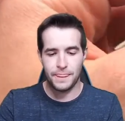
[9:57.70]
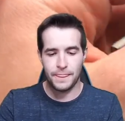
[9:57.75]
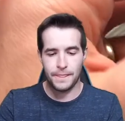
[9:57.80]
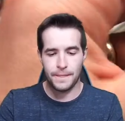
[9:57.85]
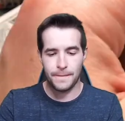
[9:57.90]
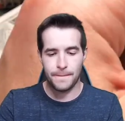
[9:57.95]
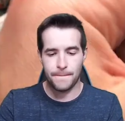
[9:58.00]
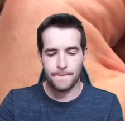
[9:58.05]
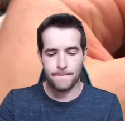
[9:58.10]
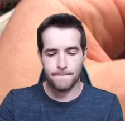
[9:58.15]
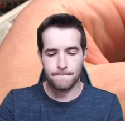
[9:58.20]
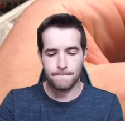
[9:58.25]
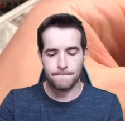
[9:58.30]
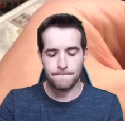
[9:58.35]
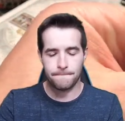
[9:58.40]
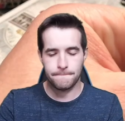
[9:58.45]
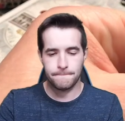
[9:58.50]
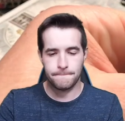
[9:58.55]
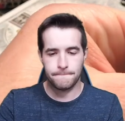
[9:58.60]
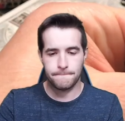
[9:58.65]

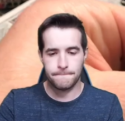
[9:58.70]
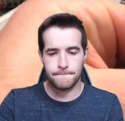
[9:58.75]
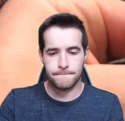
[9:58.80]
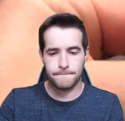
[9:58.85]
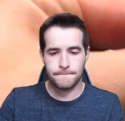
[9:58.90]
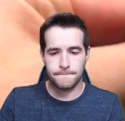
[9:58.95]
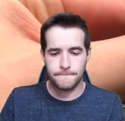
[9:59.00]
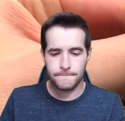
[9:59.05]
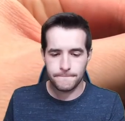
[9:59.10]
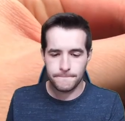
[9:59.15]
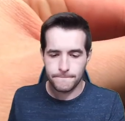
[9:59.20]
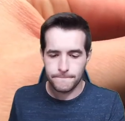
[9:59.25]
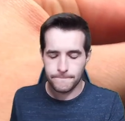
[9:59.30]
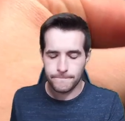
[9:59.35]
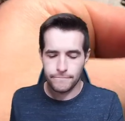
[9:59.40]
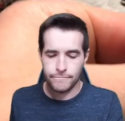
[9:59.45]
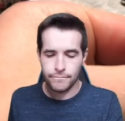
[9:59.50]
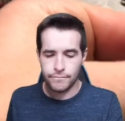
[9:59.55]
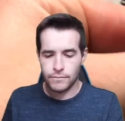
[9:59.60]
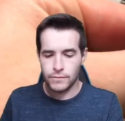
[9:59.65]
No one is speaking in this clip.